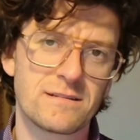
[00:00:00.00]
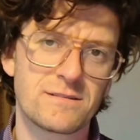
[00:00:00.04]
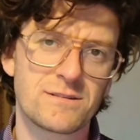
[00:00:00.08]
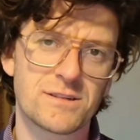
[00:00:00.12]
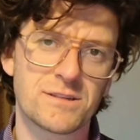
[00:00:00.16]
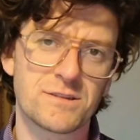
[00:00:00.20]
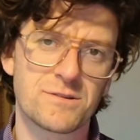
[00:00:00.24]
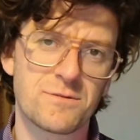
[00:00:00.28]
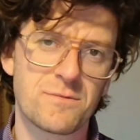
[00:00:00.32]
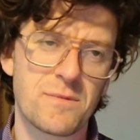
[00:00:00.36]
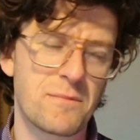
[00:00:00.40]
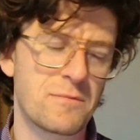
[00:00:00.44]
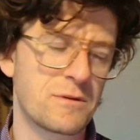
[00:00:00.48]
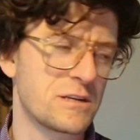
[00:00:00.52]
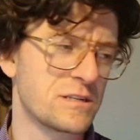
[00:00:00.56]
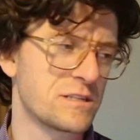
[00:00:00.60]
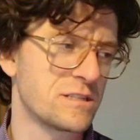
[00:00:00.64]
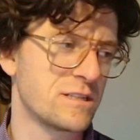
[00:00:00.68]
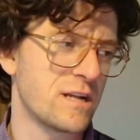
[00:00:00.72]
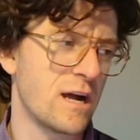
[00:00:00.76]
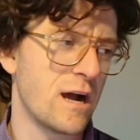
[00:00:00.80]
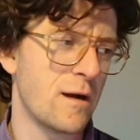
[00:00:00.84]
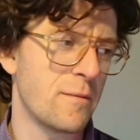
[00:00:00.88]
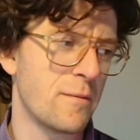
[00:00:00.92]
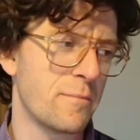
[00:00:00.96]
Just remember to
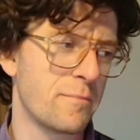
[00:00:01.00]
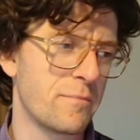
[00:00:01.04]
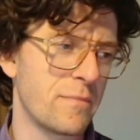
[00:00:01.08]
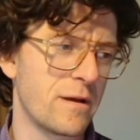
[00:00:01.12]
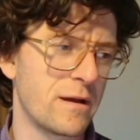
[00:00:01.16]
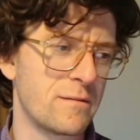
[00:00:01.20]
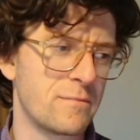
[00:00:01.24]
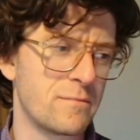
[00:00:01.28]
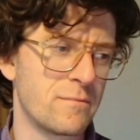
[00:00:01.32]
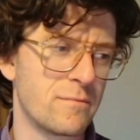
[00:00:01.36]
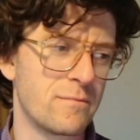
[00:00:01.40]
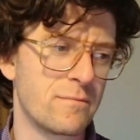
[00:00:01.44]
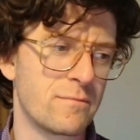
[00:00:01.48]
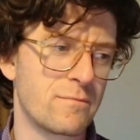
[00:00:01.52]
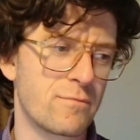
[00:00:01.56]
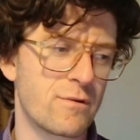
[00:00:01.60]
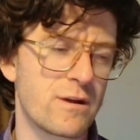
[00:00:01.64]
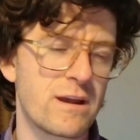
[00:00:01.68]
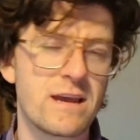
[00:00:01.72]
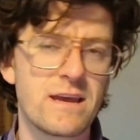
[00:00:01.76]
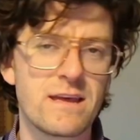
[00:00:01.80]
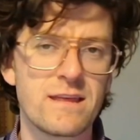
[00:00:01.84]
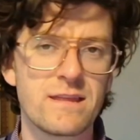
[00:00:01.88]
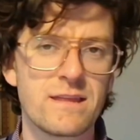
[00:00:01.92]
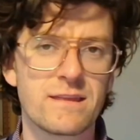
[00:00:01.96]
stop and
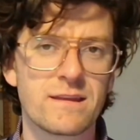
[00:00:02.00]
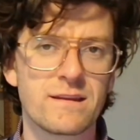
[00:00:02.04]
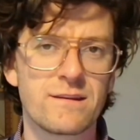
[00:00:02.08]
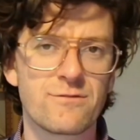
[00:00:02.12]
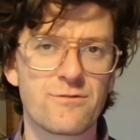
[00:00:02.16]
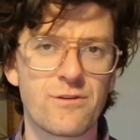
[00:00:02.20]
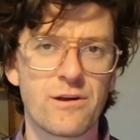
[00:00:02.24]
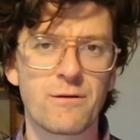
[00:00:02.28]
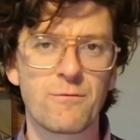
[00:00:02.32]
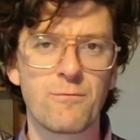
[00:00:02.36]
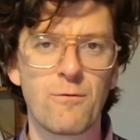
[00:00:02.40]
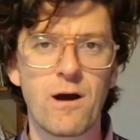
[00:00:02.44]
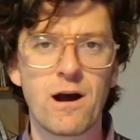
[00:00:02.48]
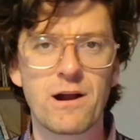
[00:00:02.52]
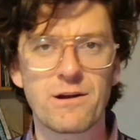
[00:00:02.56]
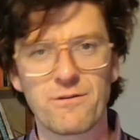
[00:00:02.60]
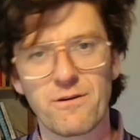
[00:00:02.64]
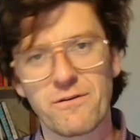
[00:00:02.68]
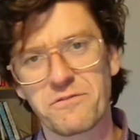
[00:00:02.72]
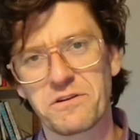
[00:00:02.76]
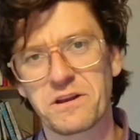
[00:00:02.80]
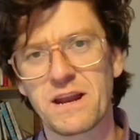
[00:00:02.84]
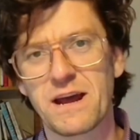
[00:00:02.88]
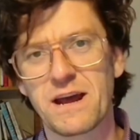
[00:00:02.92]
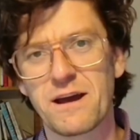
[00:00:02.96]
breathe and drink water
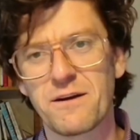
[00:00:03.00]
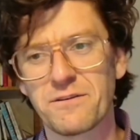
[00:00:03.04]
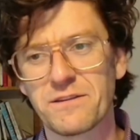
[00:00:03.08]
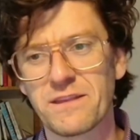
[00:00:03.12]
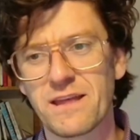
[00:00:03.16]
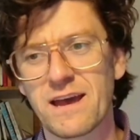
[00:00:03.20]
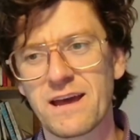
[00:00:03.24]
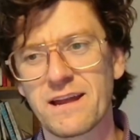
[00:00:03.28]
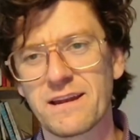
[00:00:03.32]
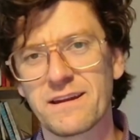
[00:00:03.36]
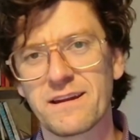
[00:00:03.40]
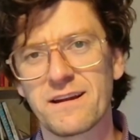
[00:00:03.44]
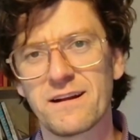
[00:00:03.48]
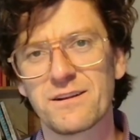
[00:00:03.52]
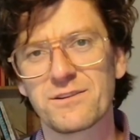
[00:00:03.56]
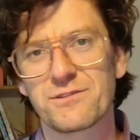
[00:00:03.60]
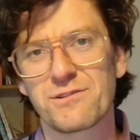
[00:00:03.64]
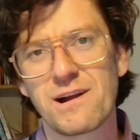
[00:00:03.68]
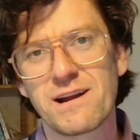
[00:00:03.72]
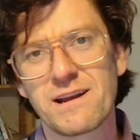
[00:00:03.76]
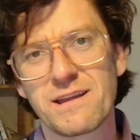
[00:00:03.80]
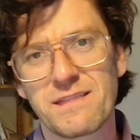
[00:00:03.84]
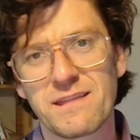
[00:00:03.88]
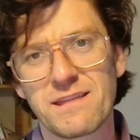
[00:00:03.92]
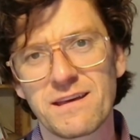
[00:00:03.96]
every now and then, and I'll
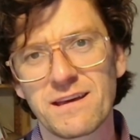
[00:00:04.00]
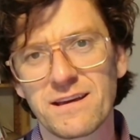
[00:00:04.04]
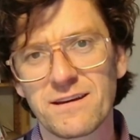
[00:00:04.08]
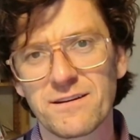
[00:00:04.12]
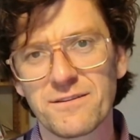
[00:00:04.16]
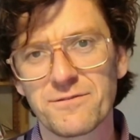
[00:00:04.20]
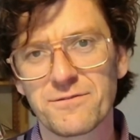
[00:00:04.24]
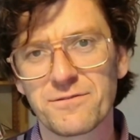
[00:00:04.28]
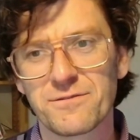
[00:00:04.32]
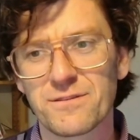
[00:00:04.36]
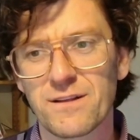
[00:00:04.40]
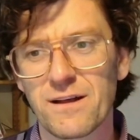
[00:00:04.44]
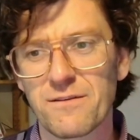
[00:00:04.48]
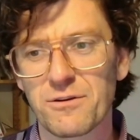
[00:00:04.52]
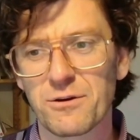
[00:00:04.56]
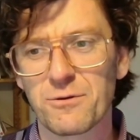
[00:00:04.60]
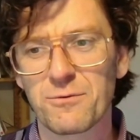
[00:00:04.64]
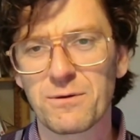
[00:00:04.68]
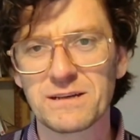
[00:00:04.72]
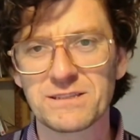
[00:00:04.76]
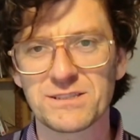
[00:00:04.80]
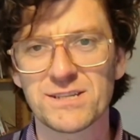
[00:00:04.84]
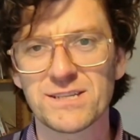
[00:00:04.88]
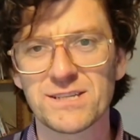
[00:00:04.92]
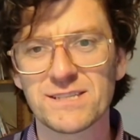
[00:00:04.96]
try to think of clever
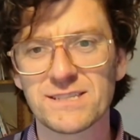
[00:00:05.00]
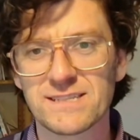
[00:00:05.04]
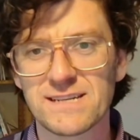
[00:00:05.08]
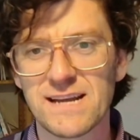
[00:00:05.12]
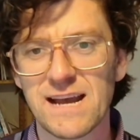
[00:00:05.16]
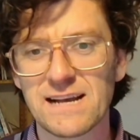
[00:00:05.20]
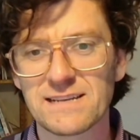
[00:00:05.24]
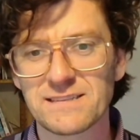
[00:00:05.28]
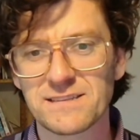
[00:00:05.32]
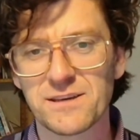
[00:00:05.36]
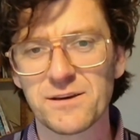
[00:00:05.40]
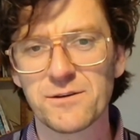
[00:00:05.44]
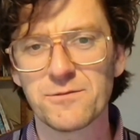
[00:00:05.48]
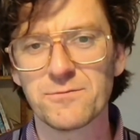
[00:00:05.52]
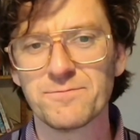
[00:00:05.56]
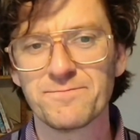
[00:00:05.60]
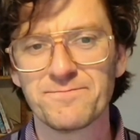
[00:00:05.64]
questions to ask you.